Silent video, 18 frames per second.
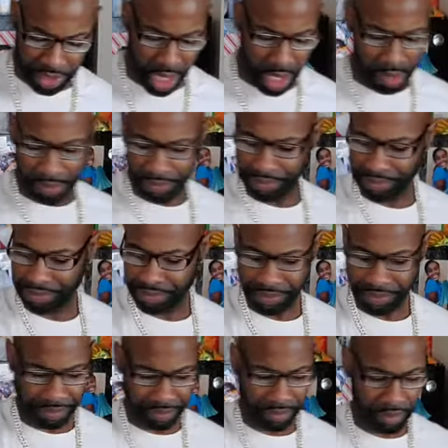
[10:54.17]
So
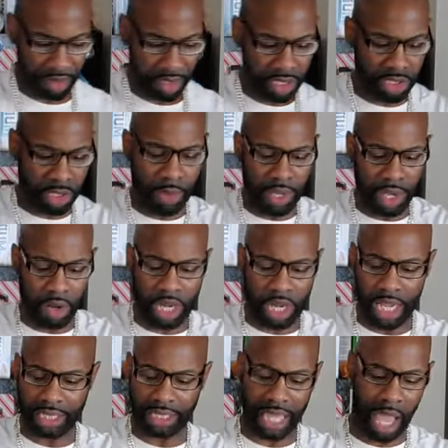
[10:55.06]
we're going
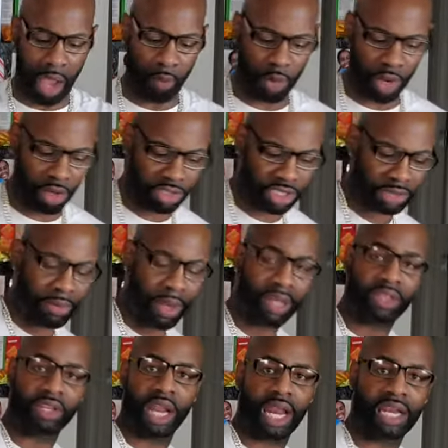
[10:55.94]
to cut that. We're going to
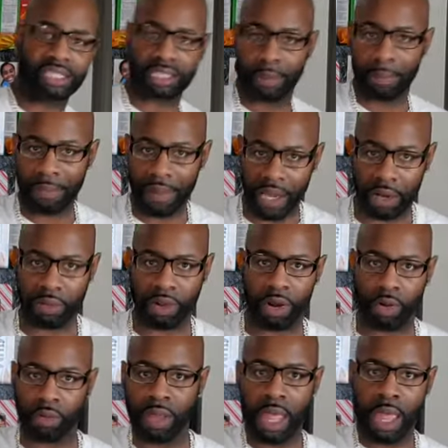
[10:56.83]
smother that in some butter. We're
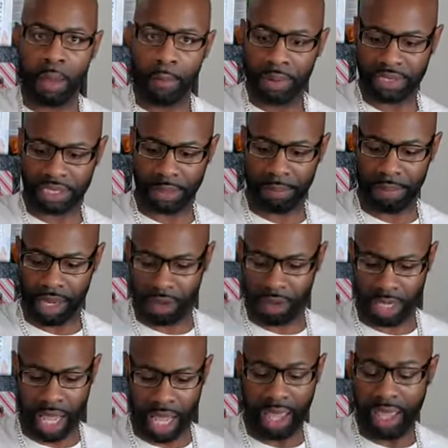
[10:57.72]
going to put some
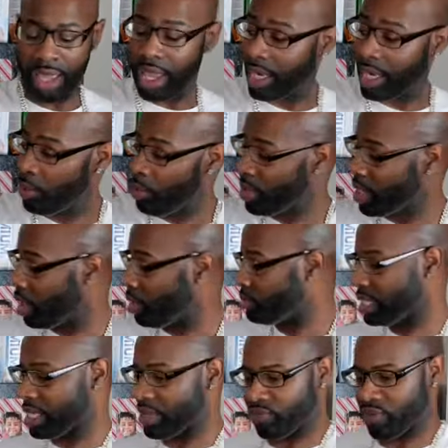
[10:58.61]
butter on that. And then we're
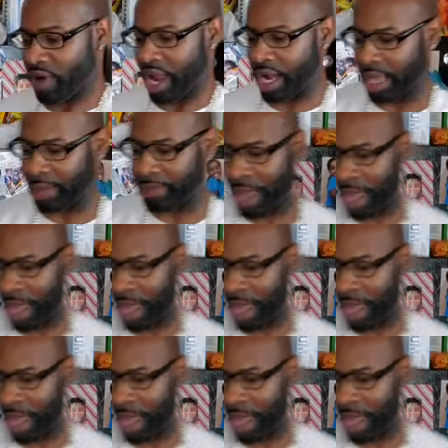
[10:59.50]
going to deep fry that